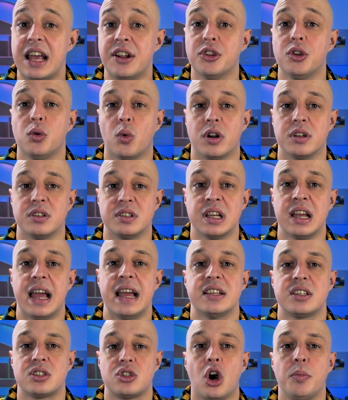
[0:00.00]
In other words,
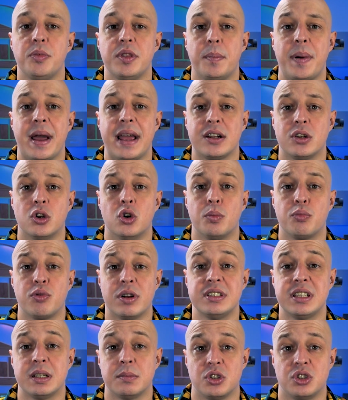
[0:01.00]
it stopped the banknote
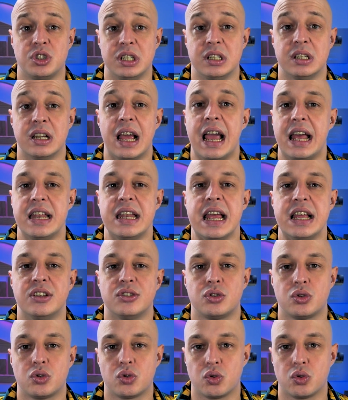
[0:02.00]
printing machine in its